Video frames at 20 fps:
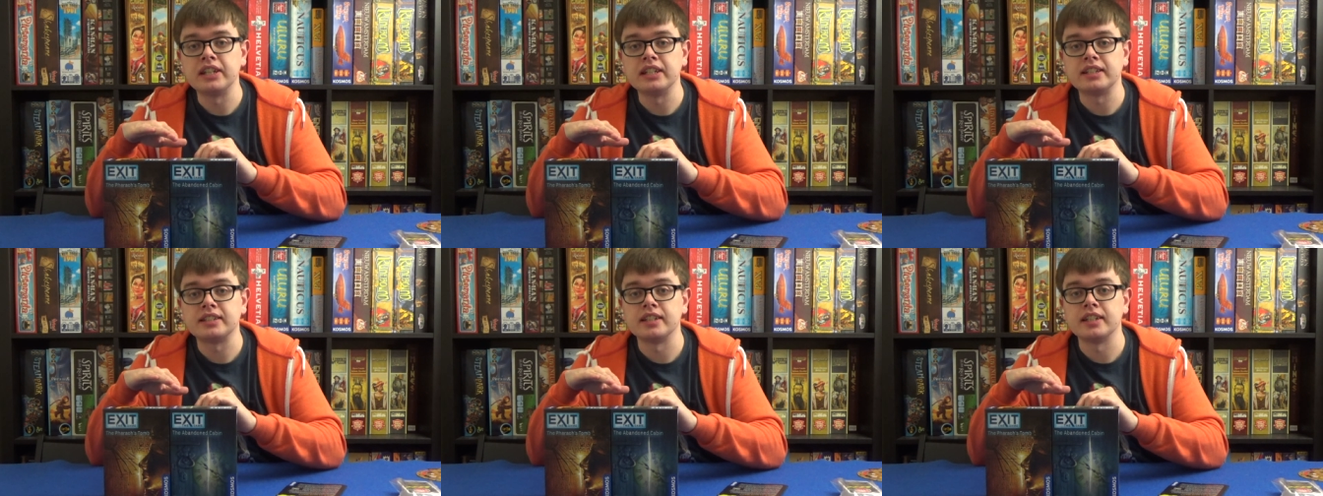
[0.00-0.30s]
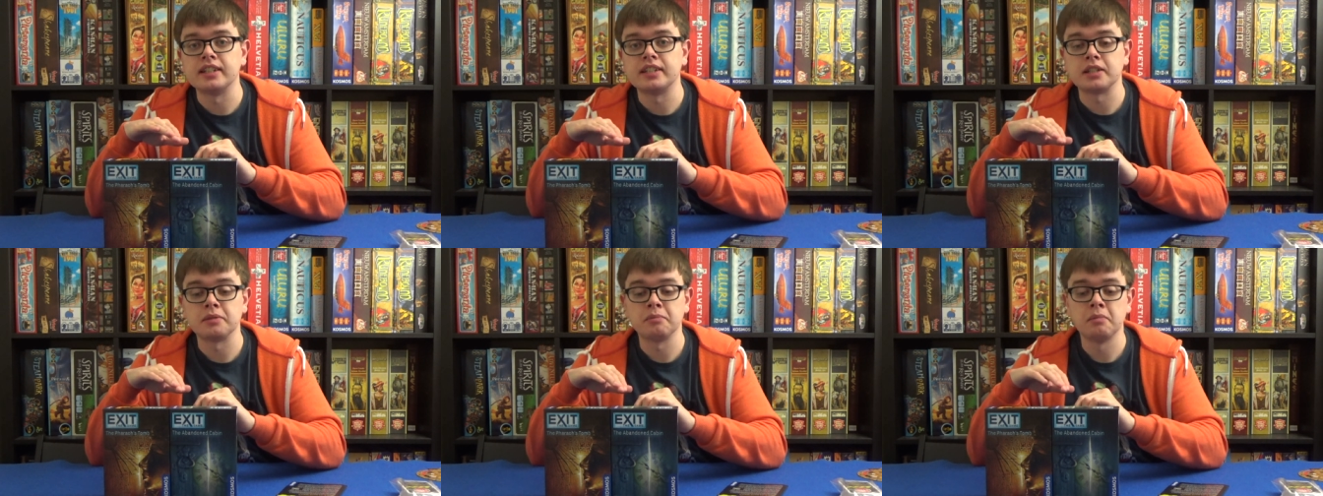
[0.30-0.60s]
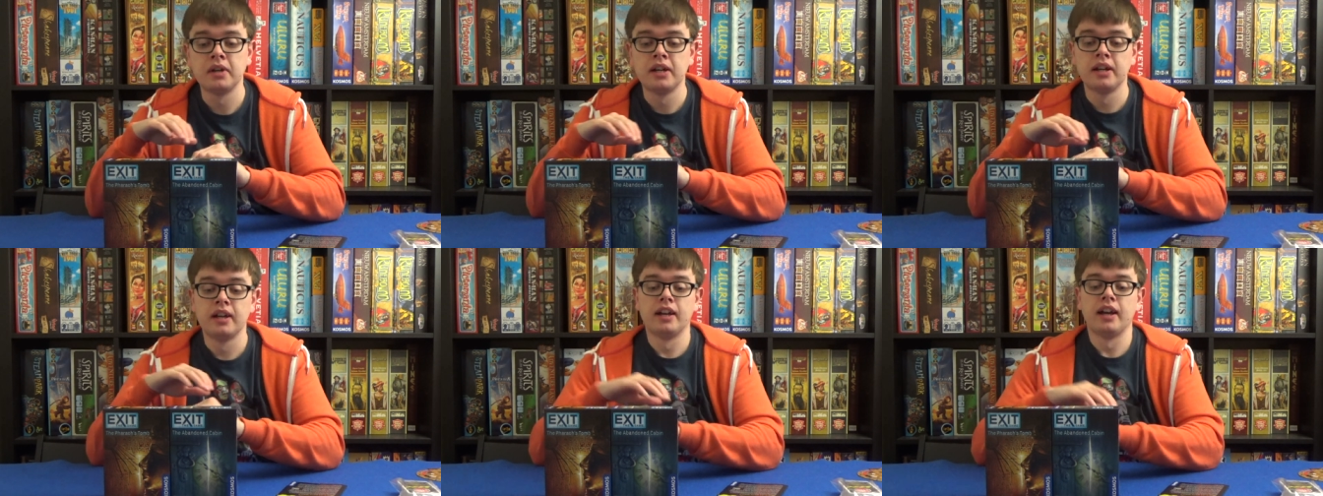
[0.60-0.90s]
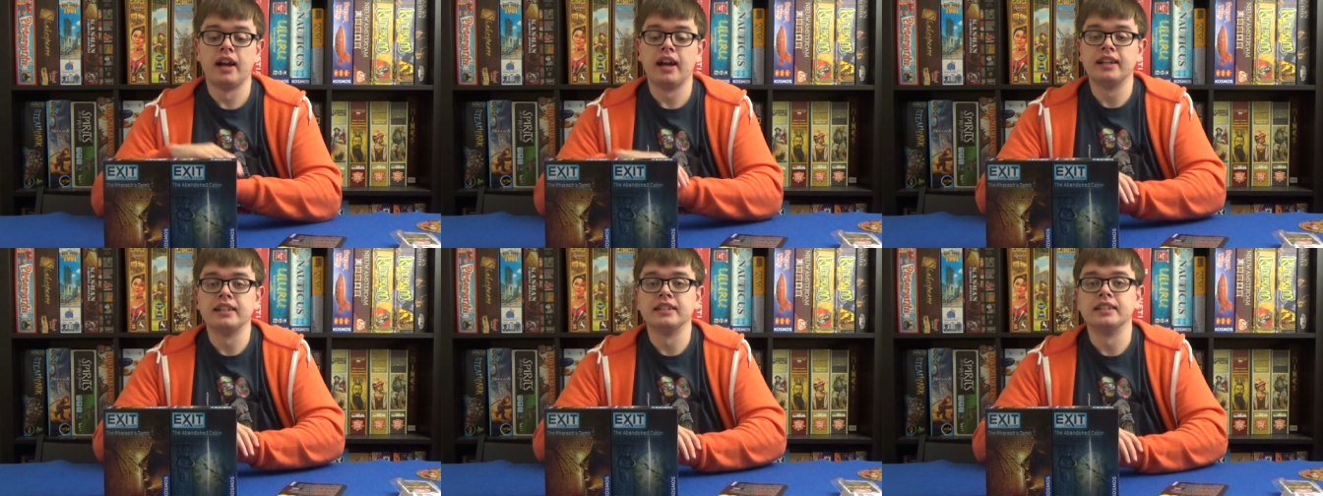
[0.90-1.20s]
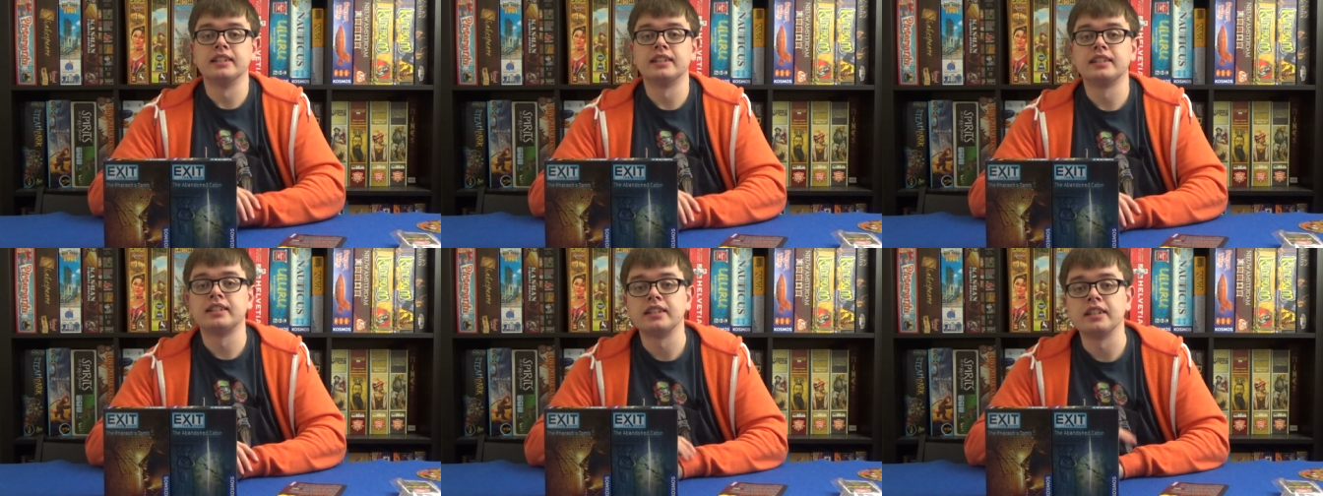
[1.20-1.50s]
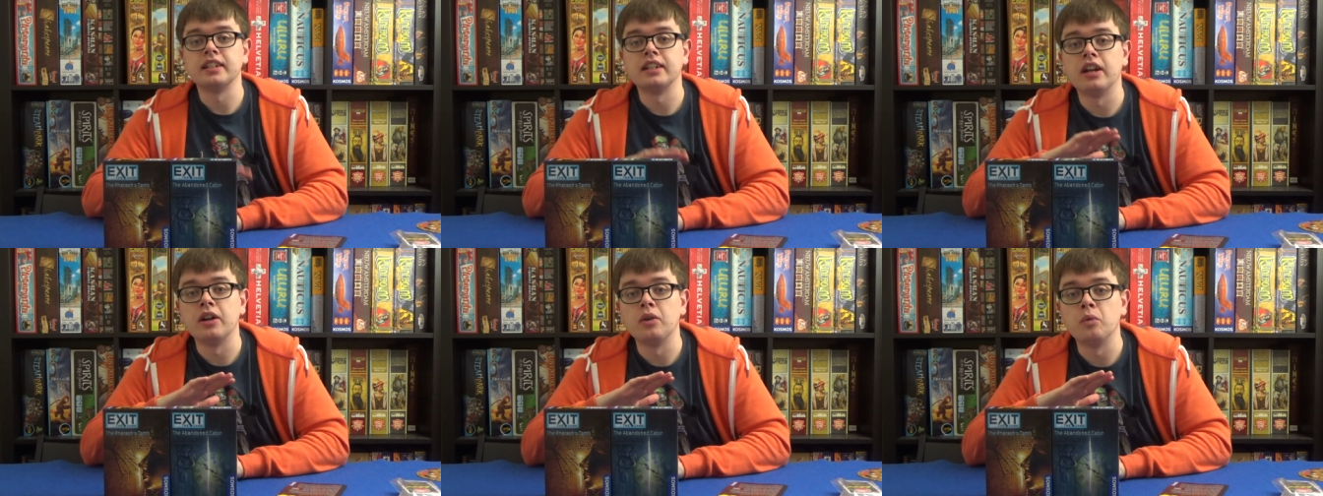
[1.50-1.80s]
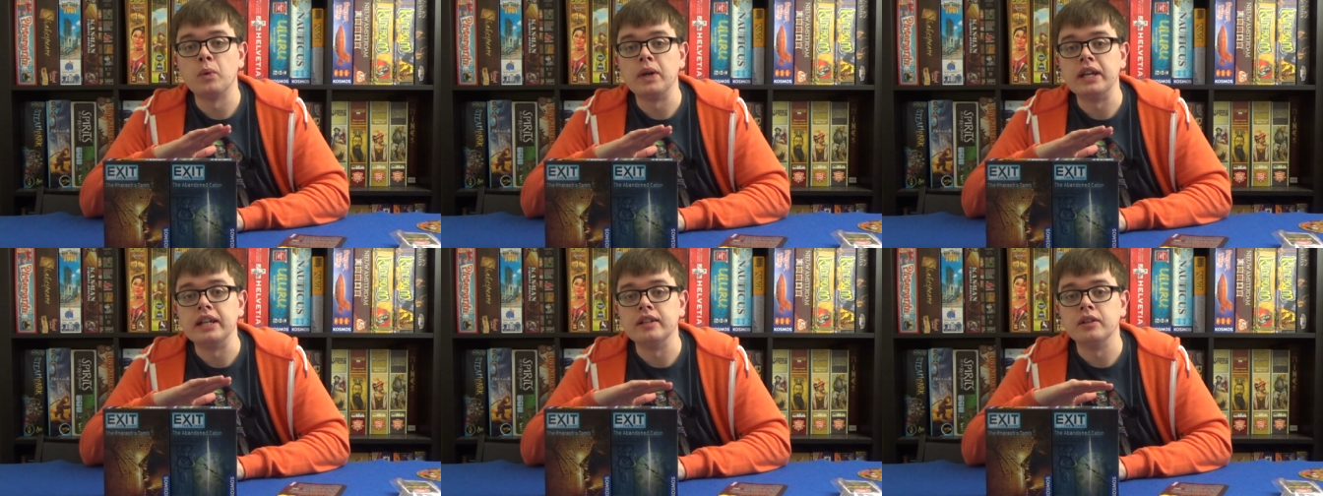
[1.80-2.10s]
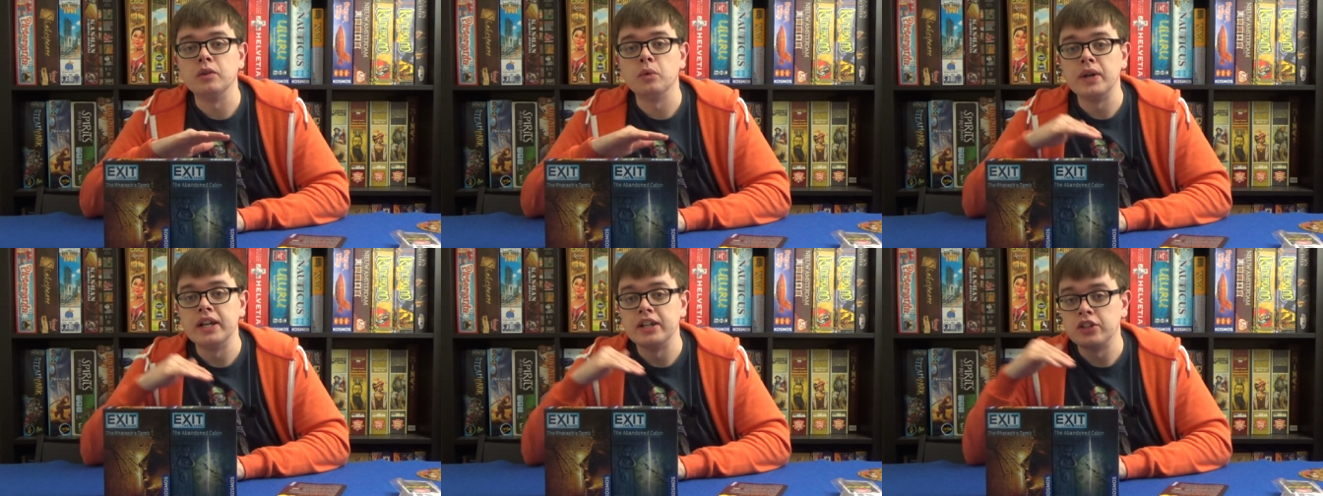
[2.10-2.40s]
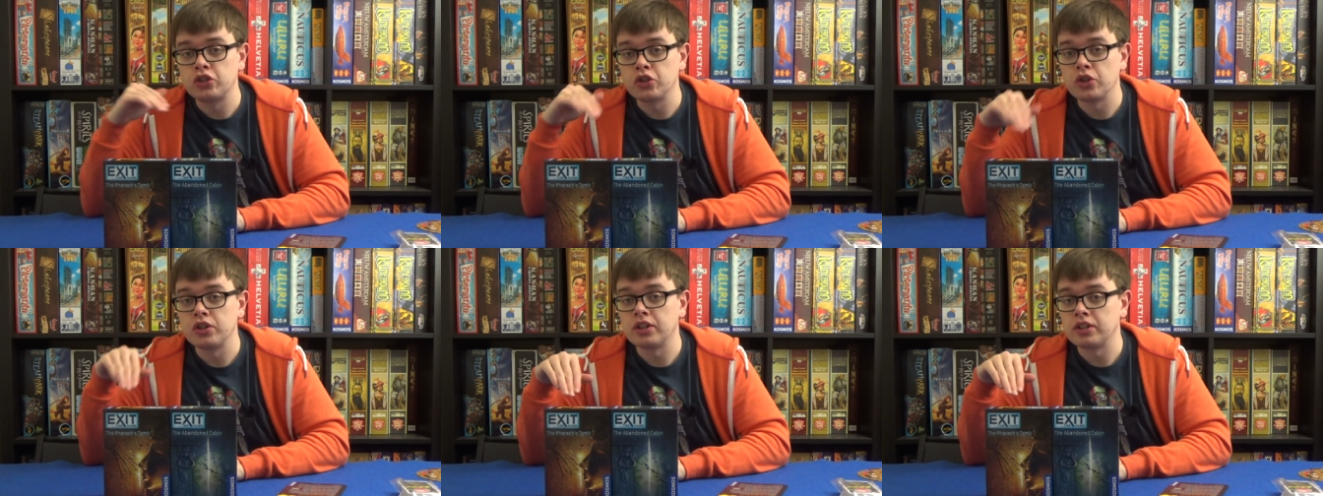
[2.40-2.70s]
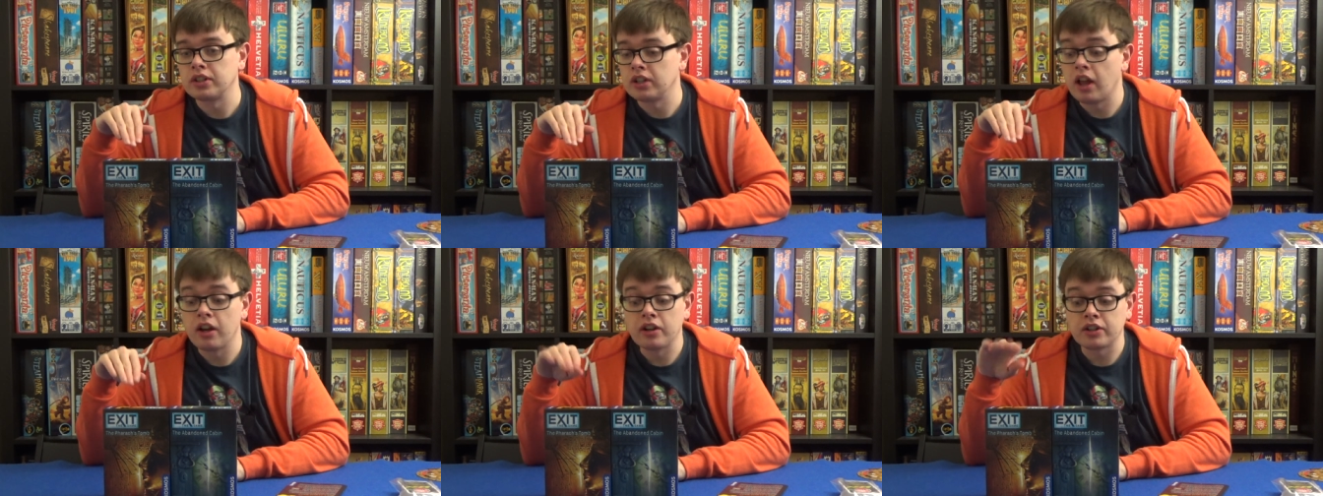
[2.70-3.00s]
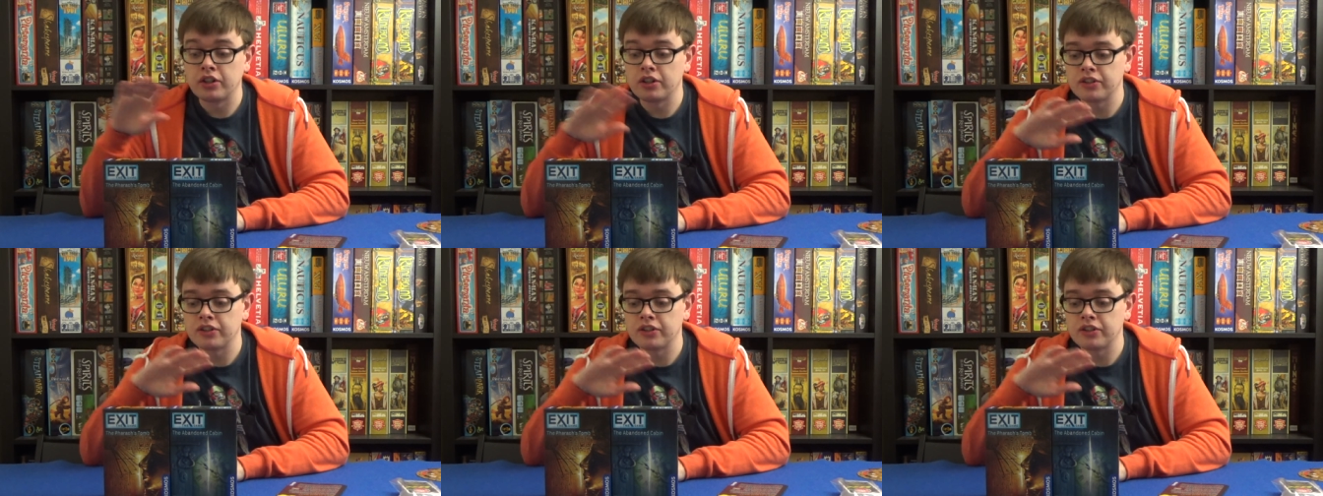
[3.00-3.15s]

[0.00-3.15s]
this system. And, you know, we enjoyed Unlock,